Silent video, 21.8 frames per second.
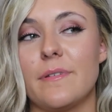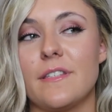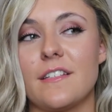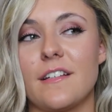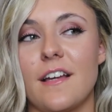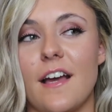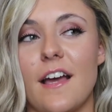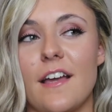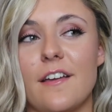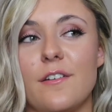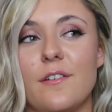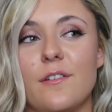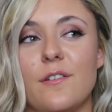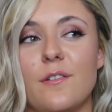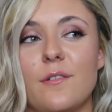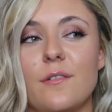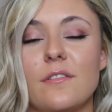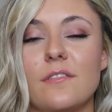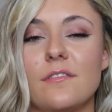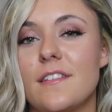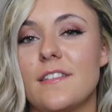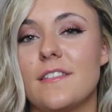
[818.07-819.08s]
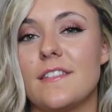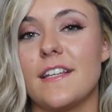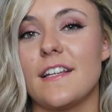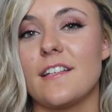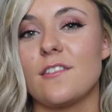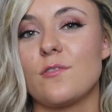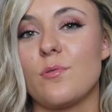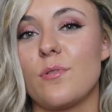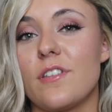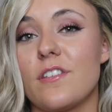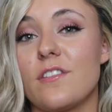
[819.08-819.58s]
It's a guy who
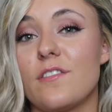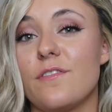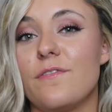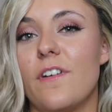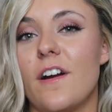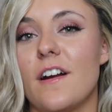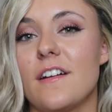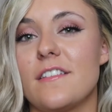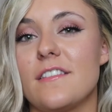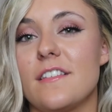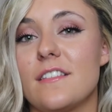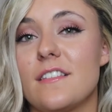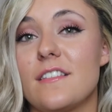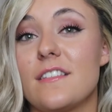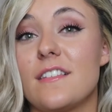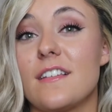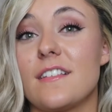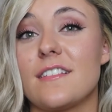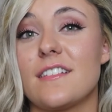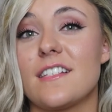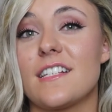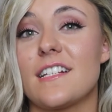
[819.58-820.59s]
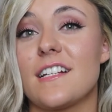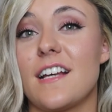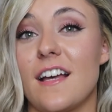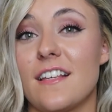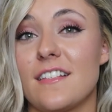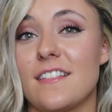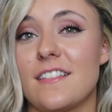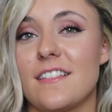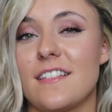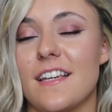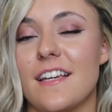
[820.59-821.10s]
sings with his farts. It's
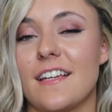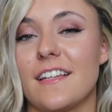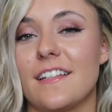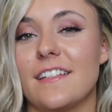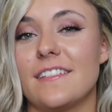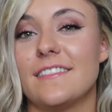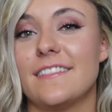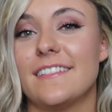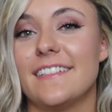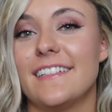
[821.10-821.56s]
disgusting.